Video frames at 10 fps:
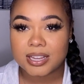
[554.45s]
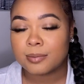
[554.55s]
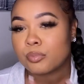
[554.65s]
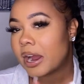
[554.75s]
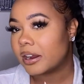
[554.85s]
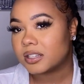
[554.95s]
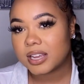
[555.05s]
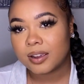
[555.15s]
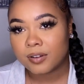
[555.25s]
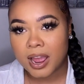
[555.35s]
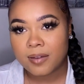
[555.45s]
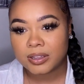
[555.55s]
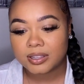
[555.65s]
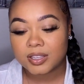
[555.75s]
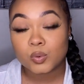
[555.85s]
and prior to ever having
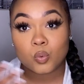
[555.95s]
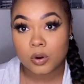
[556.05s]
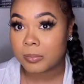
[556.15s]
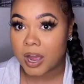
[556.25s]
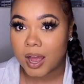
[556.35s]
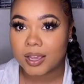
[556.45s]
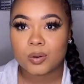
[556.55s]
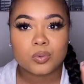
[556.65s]
this, Warm Cotton